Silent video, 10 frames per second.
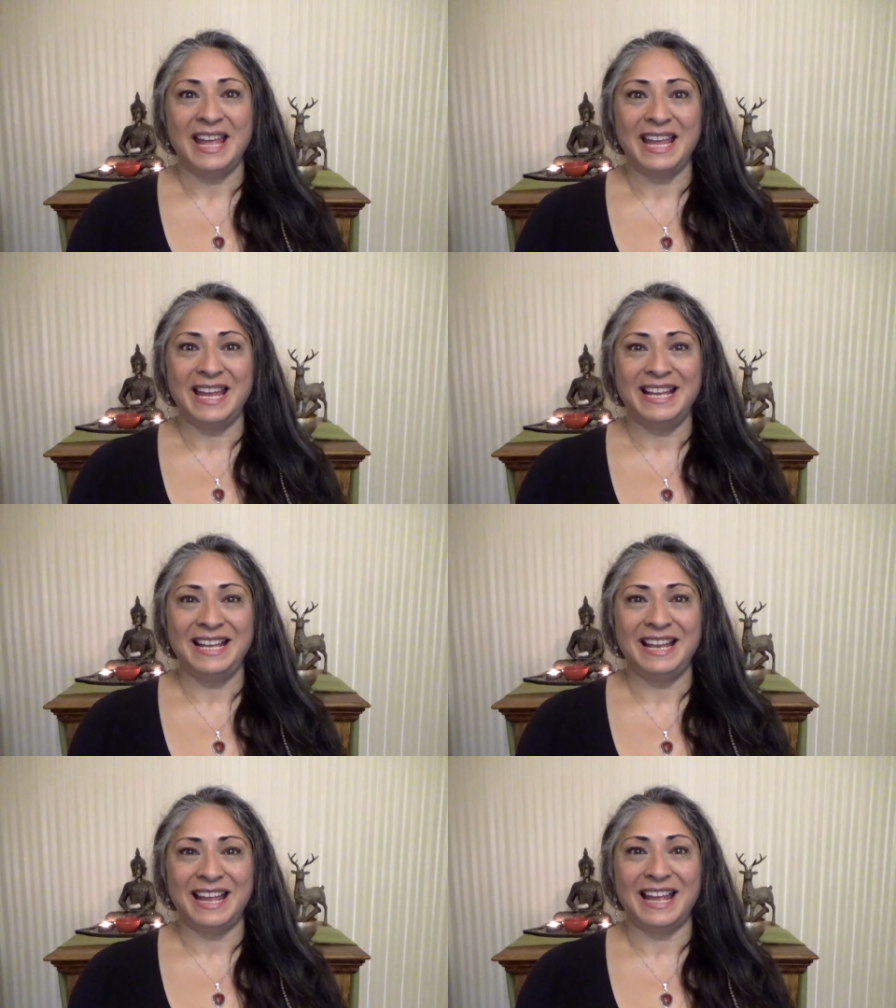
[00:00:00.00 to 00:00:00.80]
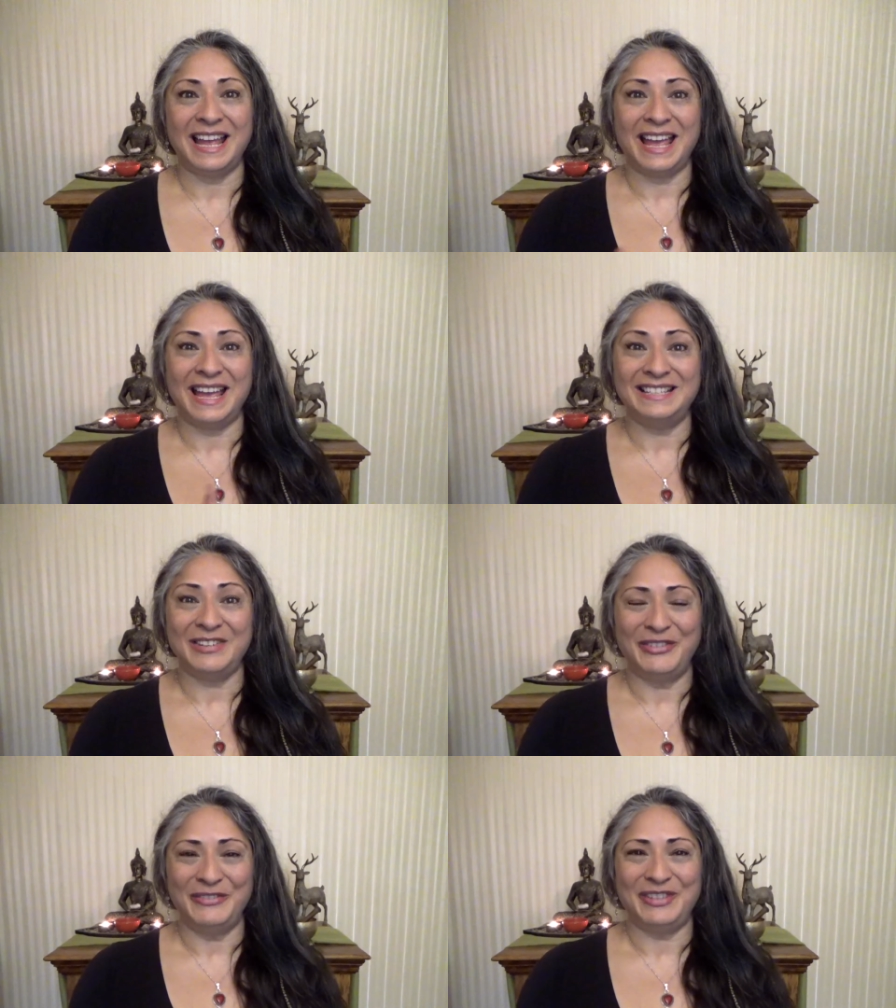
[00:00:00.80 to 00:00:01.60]
in a
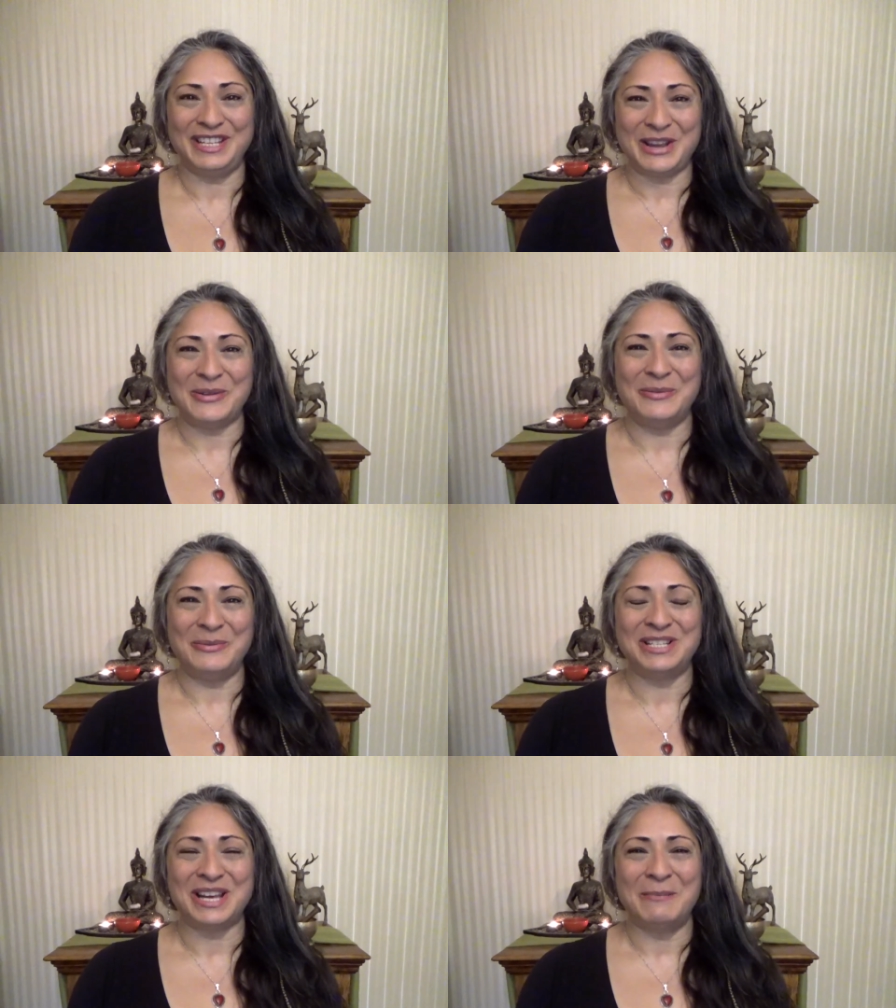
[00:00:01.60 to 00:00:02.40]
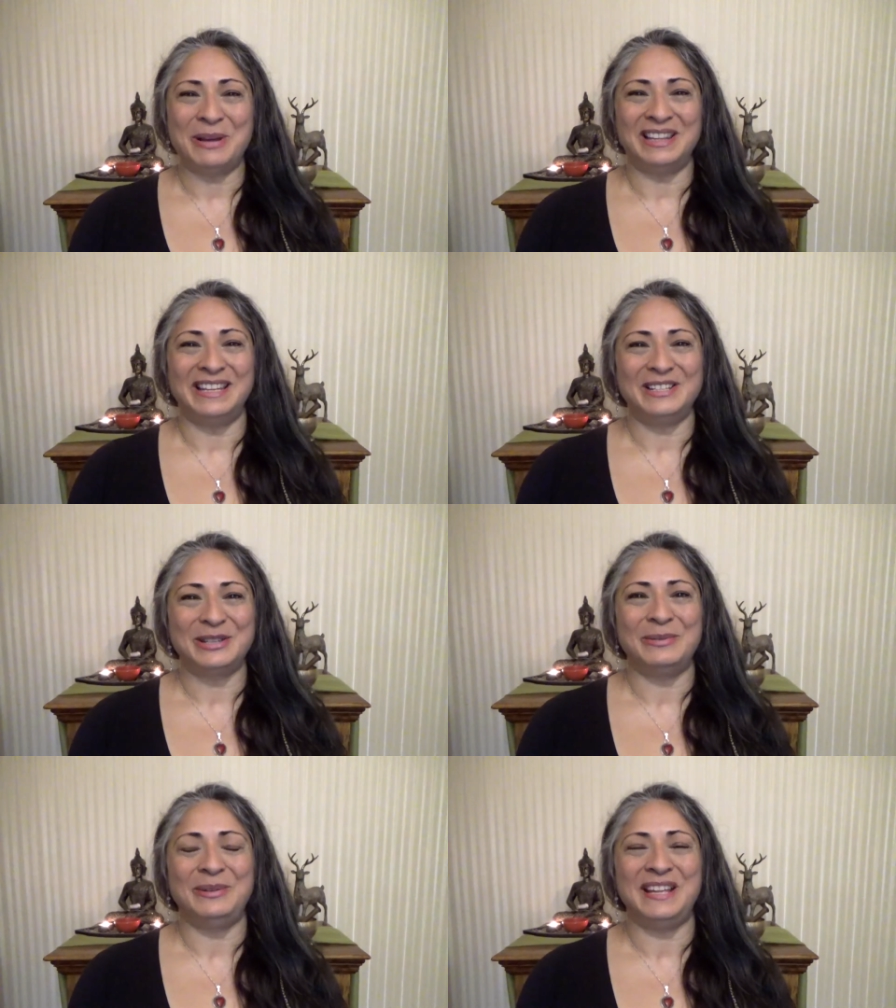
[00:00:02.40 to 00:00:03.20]
different video, which I'll put a link
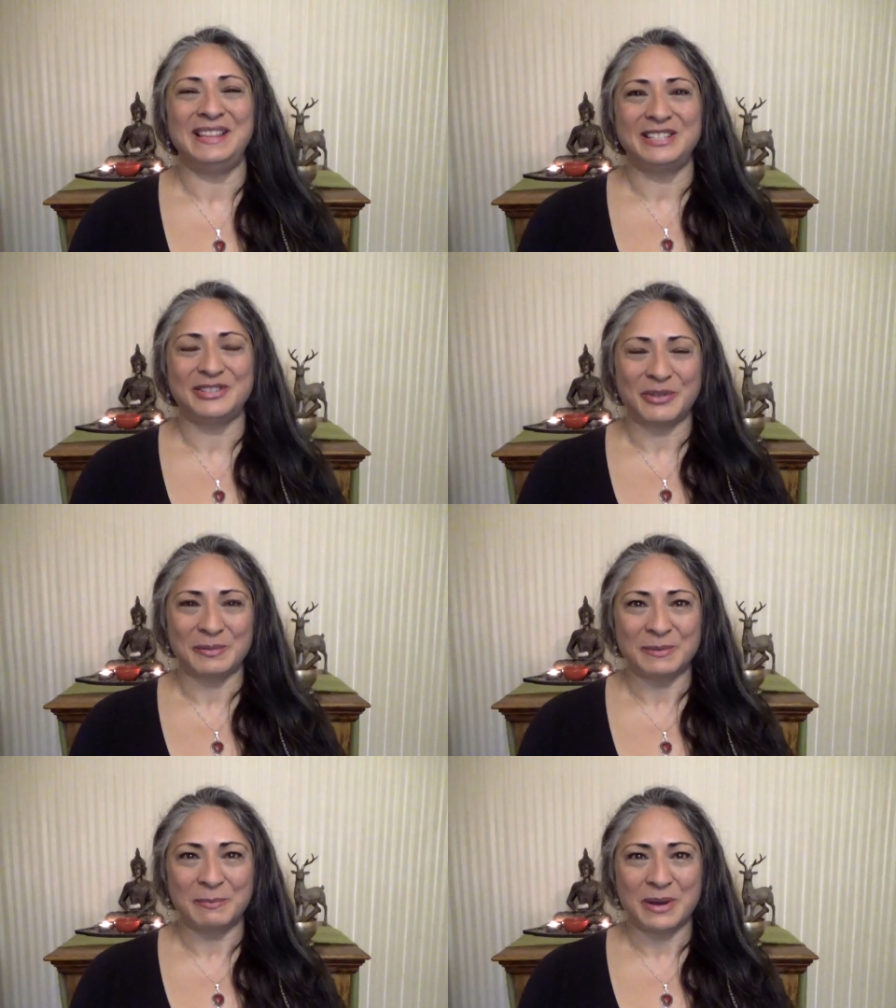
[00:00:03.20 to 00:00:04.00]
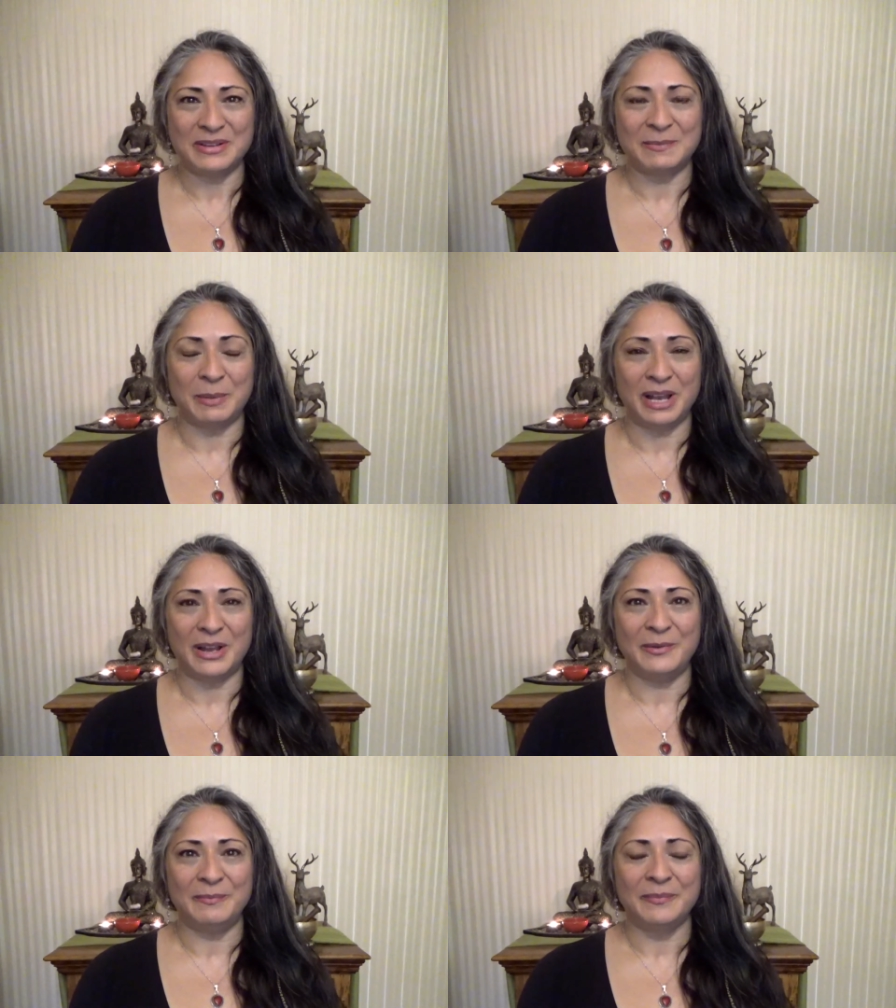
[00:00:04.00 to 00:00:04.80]
to in the description box below.